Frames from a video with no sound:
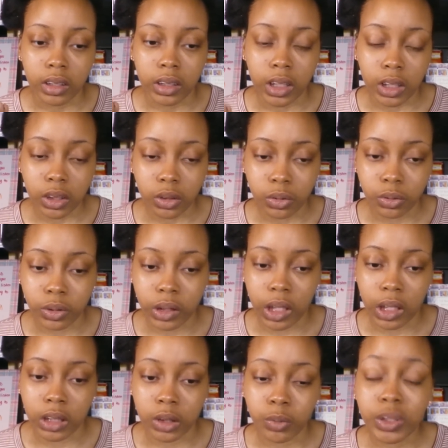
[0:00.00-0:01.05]
changed schools
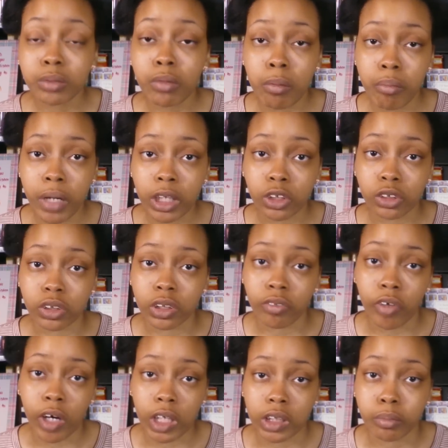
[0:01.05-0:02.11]
and I switched my major to
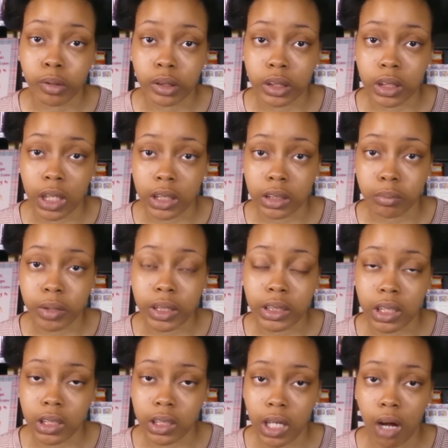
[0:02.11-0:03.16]
fashion merchandising because
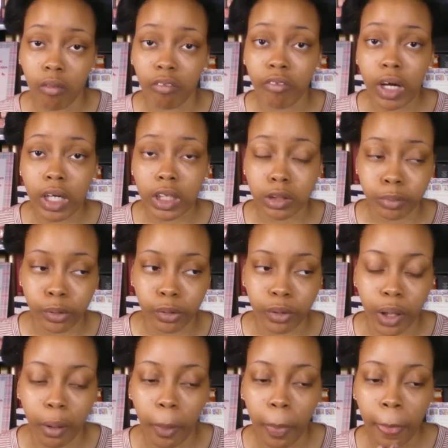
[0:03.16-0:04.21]
they did have a fashion
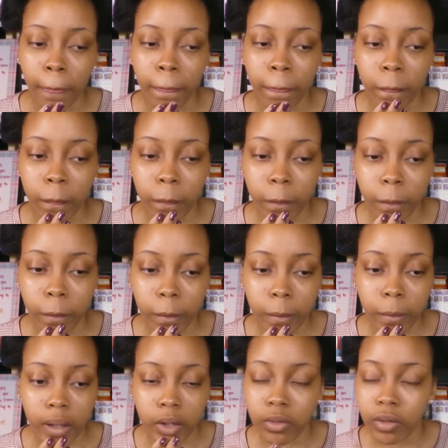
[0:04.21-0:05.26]
program.
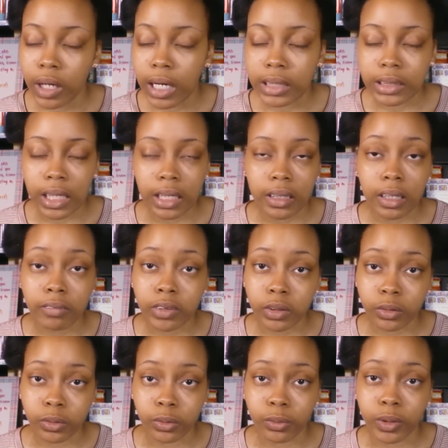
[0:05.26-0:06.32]
And you guys, I left
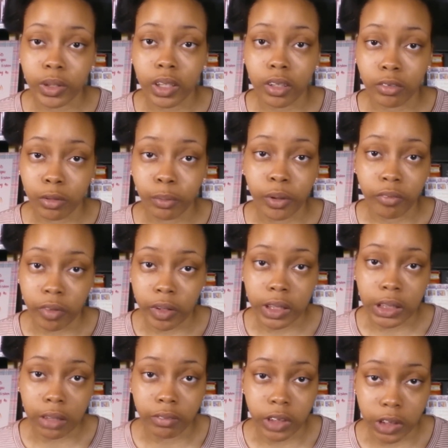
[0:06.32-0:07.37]
school with a 3.57
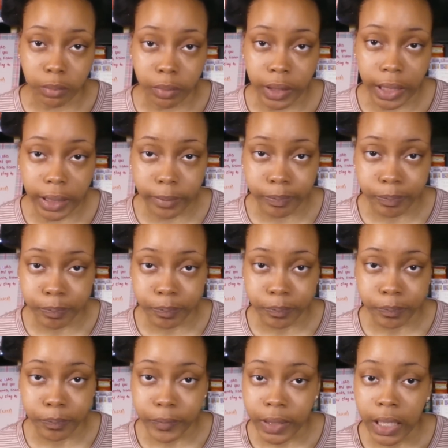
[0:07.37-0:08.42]
GPA.
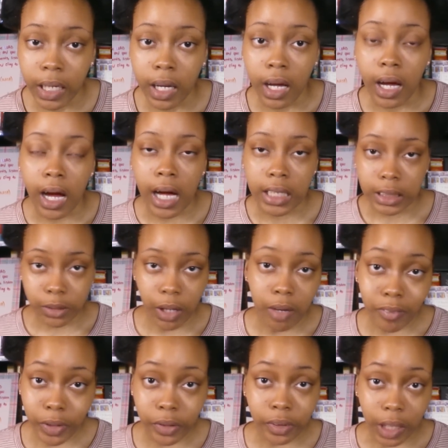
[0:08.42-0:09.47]
I still
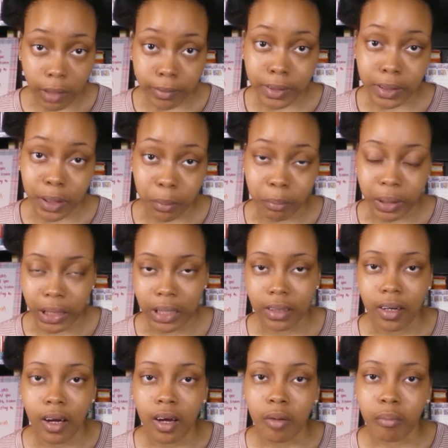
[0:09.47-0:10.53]
have a year left to complete,
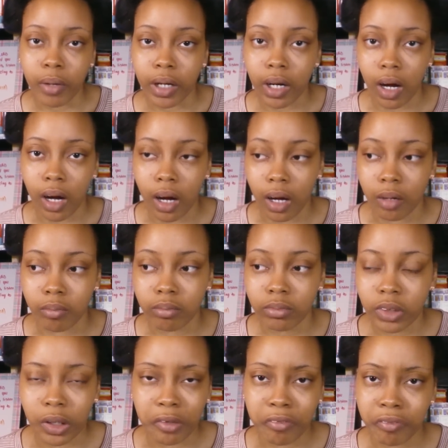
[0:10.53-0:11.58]
but um,
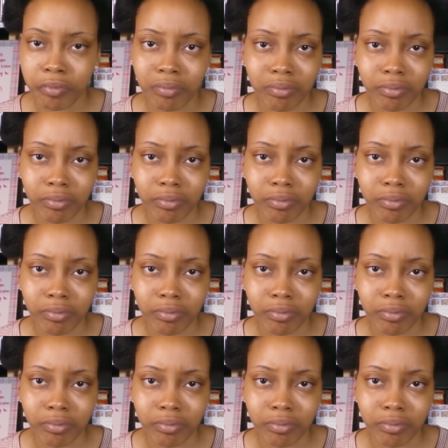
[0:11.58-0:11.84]
you know,